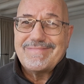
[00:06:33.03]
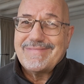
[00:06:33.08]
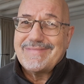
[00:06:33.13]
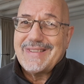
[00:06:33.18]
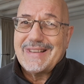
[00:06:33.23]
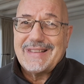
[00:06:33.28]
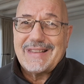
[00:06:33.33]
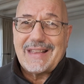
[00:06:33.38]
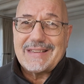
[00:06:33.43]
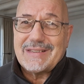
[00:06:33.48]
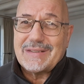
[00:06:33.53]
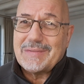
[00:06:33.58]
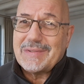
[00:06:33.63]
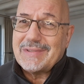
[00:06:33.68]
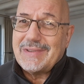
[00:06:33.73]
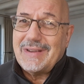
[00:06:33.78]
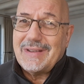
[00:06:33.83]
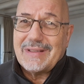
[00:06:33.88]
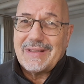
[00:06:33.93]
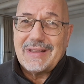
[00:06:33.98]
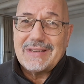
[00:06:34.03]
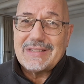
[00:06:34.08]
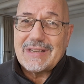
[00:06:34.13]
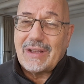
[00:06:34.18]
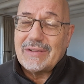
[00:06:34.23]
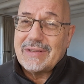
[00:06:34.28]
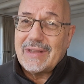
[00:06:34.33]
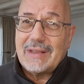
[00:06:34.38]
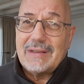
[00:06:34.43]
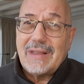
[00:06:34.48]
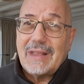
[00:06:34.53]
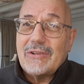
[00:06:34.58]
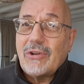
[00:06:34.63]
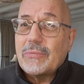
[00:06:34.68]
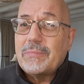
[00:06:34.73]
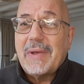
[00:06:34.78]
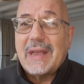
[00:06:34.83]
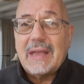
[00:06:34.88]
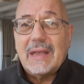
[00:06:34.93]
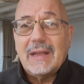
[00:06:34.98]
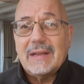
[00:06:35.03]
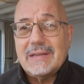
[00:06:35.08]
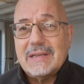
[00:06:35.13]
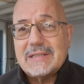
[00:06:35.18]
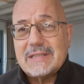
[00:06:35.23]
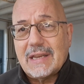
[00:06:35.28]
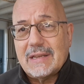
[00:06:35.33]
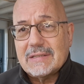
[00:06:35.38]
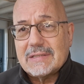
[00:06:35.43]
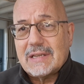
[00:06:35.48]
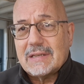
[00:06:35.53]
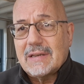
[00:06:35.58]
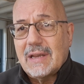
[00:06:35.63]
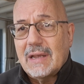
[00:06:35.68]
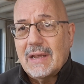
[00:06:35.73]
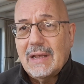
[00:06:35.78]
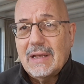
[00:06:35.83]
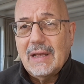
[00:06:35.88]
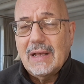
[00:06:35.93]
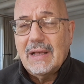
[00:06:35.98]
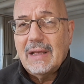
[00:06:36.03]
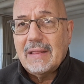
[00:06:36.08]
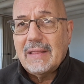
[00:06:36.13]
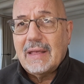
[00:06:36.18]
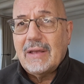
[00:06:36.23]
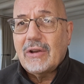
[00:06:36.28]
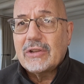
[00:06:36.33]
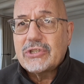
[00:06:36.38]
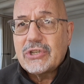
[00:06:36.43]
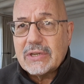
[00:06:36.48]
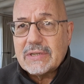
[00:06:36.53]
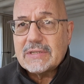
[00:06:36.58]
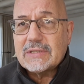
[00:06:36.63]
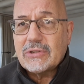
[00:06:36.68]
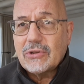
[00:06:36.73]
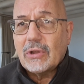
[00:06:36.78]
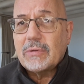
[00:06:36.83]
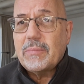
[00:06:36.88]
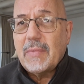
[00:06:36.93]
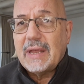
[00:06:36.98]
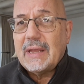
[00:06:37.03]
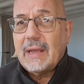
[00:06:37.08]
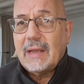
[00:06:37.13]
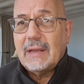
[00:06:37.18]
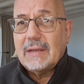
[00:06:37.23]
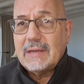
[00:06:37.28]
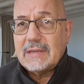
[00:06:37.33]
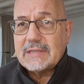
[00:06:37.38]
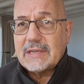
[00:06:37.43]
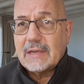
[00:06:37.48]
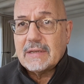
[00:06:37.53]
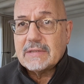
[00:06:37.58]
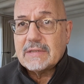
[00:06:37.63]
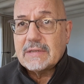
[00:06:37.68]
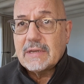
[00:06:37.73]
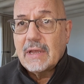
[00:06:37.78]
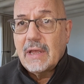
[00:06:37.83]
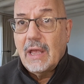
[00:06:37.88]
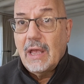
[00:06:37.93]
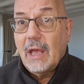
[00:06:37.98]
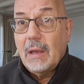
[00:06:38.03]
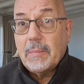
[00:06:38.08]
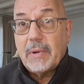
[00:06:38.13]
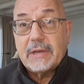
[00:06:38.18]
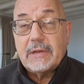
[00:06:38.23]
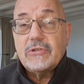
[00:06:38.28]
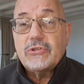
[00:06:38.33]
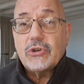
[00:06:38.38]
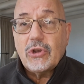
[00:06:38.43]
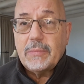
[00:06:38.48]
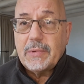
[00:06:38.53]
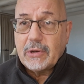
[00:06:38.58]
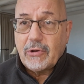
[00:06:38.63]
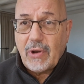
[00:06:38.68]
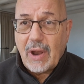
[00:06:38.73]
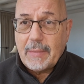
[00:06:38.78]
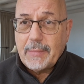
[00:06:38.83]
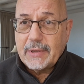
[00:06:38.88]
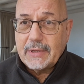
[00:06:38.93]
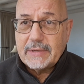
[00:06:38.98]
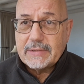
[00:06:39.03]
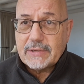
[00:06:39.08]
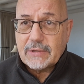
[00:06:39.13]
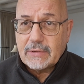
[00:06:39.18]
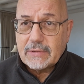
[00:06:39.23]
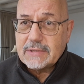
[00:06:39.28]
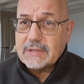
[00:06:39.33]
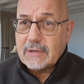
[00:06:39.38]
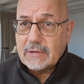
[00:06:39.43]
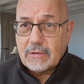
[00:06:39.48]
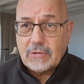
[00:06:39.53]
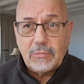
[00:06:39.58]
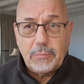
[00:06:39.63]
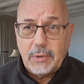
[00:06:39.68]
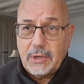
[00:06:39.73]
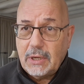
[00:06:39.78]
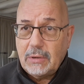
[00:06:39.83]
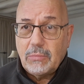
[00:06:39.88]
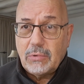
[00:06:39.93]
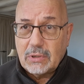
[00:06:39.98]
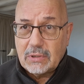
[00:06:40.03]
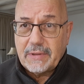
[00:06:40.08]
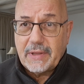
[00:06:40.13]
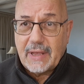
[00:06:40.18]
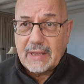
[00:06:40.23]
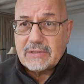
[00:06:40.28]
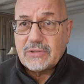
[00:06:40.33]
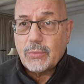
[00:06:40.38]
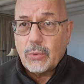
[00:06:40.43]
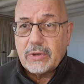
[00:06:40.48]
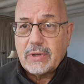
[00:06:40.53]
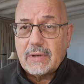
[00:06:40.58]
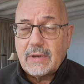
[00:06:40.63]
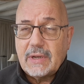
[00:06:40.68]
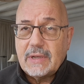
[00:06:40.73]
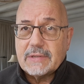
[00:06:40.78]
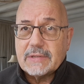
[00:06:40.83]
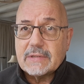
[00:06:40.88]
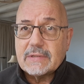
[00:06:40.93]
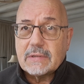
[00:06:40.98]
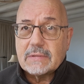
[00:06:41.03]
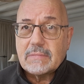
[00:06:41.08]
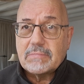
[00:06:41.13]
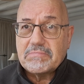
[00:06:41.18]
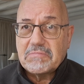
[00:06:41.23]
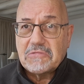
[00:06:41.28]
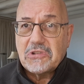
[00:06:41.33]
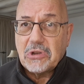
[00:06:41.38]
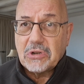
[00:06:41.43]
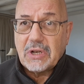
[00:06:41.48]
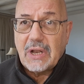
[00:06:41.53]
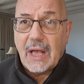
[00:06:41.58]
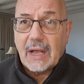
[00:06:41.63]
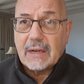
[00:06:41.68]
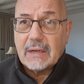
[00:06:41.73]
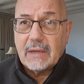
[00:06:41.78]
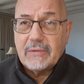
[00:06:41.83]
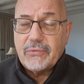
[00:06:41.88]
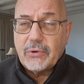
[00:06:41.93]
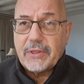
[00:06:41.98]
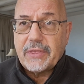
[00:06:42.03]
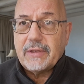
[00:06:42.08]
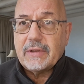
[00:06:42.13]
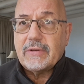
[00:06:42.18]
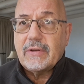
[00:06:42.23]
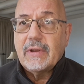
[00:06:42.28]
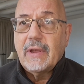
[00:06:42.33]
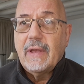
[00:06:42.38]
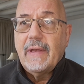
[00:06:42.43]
it doesn't, they're not making any sense. They are just not making any sense. But in German grammar, it's considered to be, well, that's what it is. Good luck, live with it.